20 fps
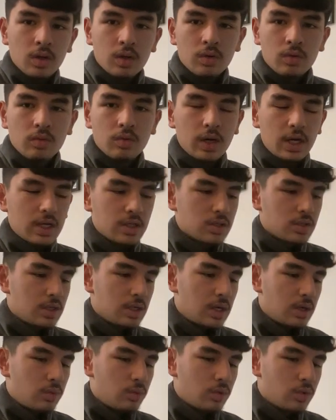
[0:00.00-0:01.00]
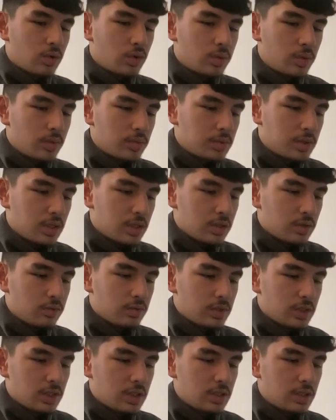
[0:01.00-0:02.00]
right, so now we'll come up to this
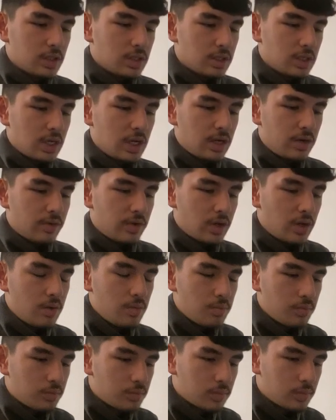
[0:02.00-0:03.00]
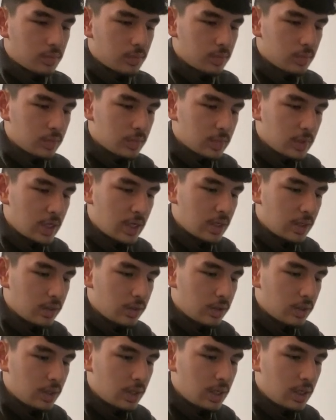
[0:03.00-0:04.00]
resistance area,
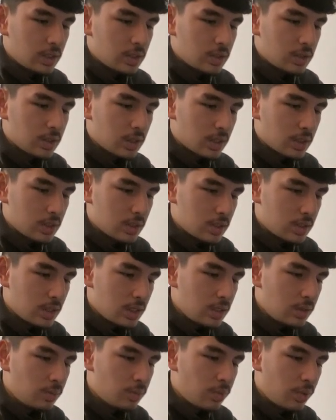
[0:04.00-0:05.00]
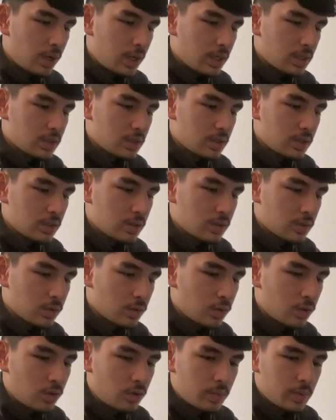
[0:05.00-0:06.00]
and as you can see, prices
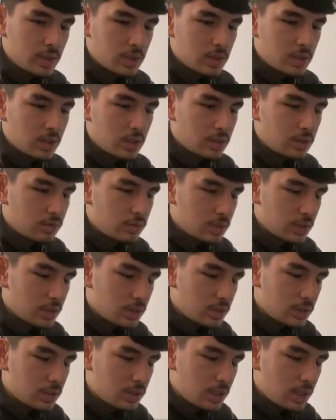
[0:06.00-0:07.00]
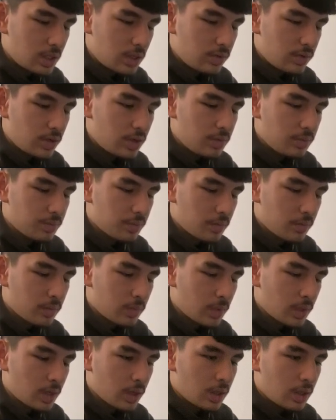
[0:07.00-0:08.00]
come into this resistance area,
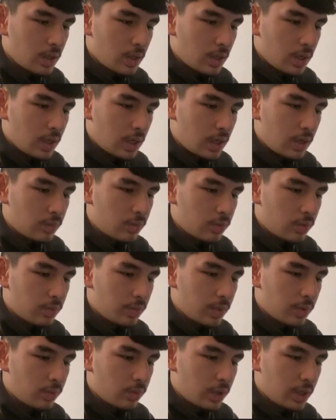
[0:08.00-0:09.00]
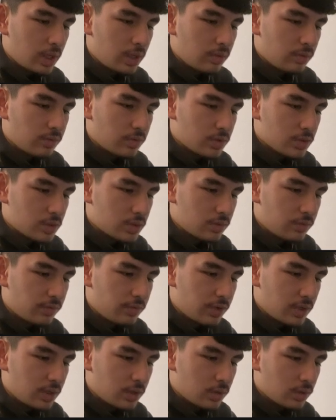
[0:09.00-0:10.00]
and we'll be waiting for
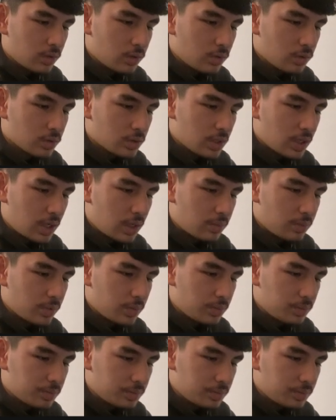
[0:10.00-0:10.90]
something good to happen.